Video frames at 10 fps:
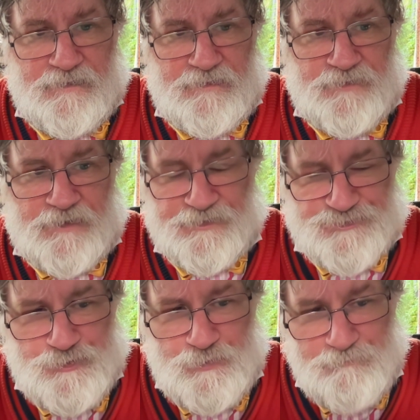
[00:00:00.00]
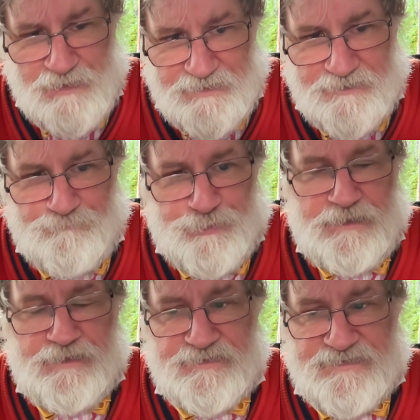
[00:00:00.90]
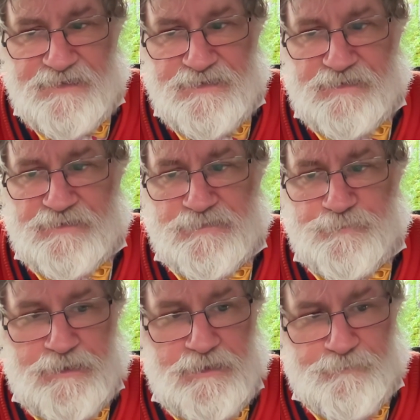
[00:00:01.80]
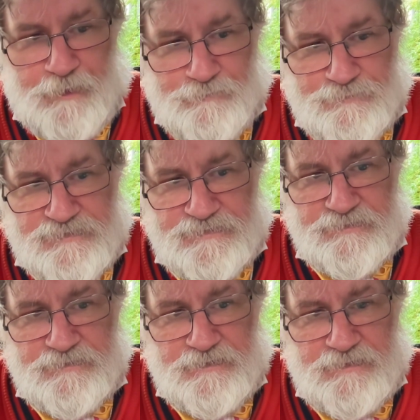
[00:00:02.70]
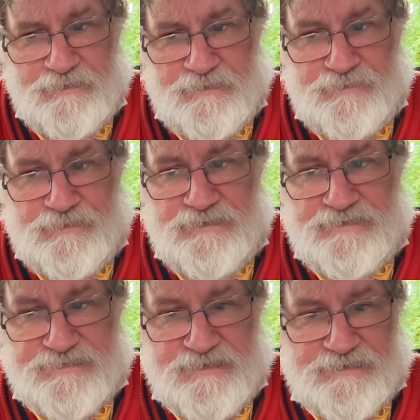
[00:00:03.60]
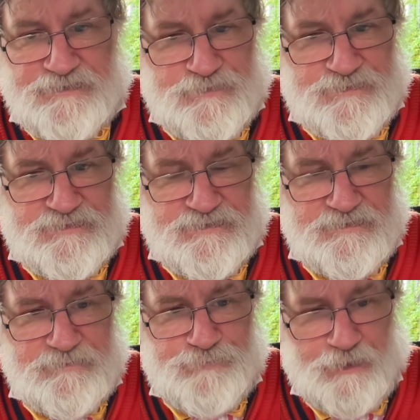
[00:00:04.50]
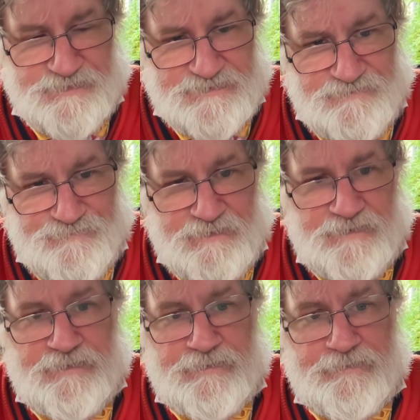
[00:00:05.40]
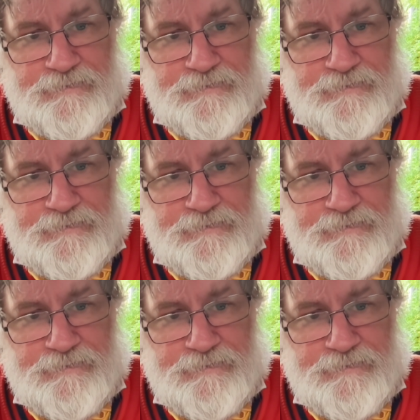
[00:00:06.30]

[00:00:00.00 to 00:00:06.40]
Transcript: the cartoon may have been intended to be about the disastrous policy failure